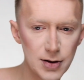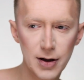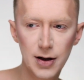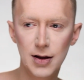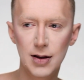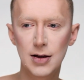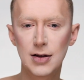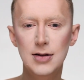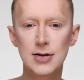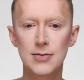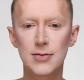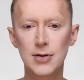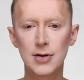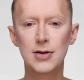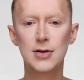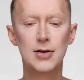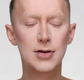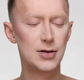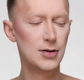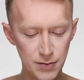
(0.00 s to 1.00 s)
like this one.
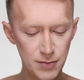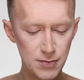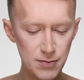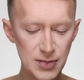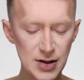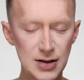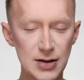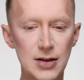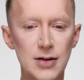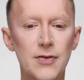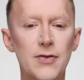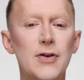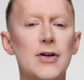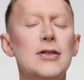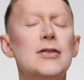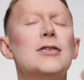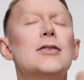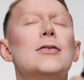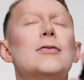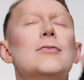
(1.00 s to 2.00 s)
Mist and Fix.